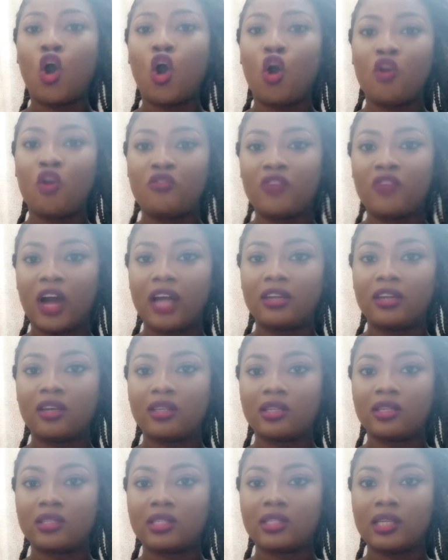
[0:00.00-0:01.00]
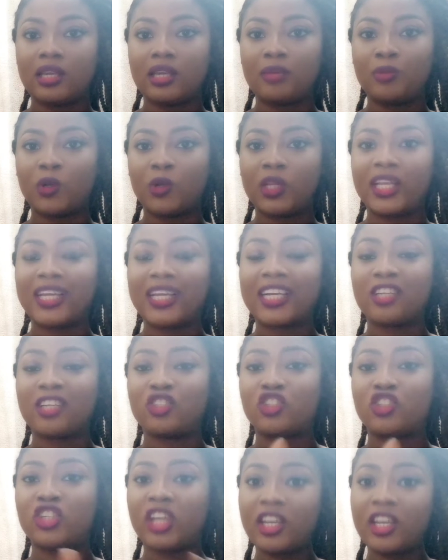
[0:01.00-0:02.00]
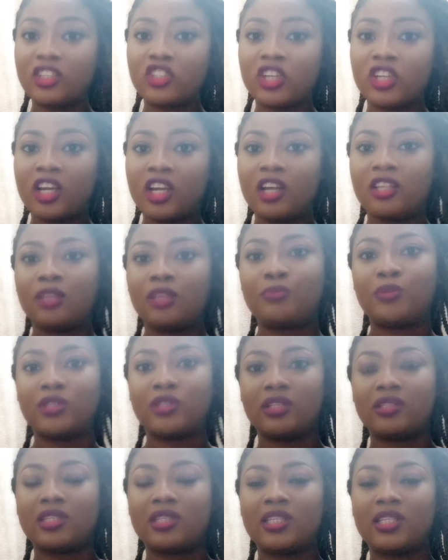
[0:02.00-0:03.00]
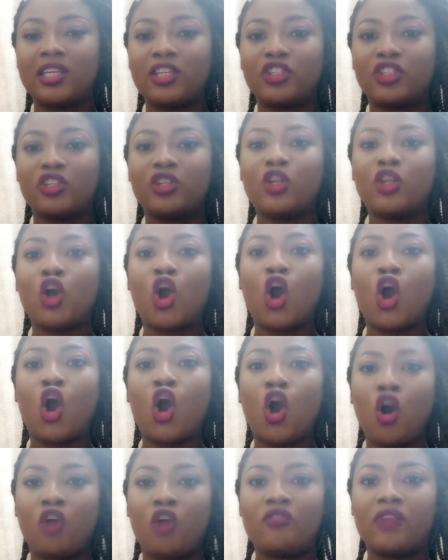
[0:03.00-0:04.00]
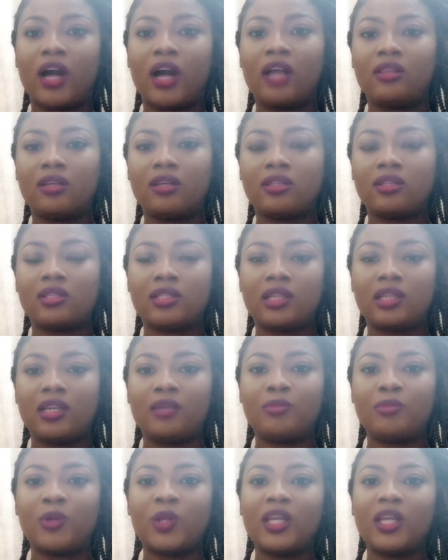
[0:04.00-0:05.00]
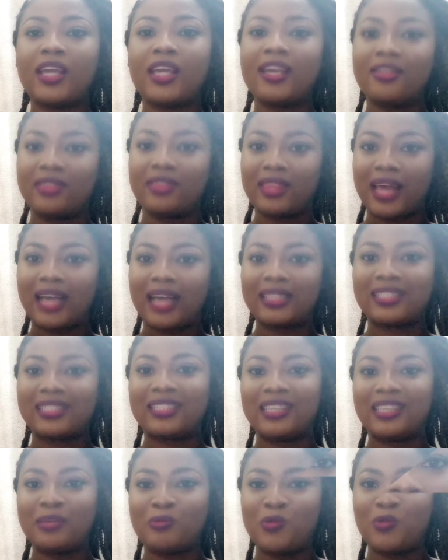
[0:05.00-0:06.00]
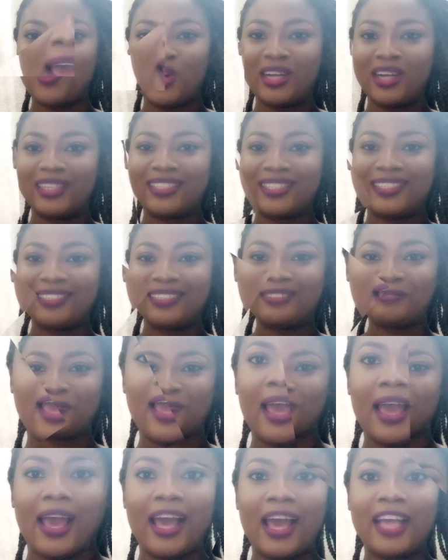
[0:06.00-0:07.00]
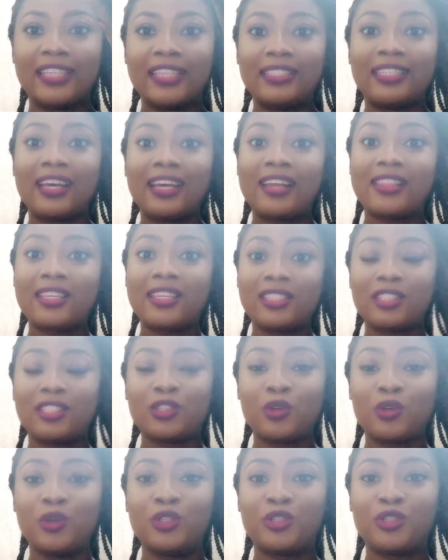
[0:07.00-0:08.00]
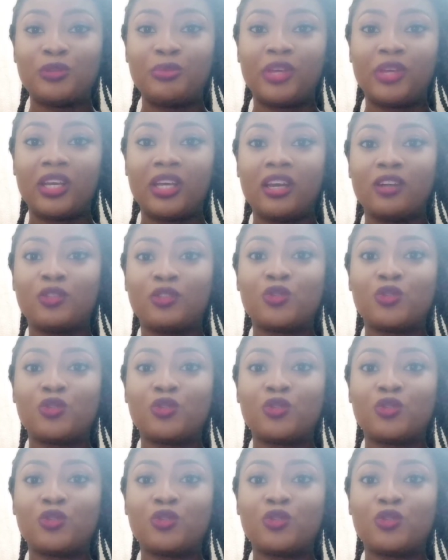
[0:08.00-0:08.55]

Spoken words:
of another syllable. It can change the pronunciation of another syllable in that same word. And this is going to be a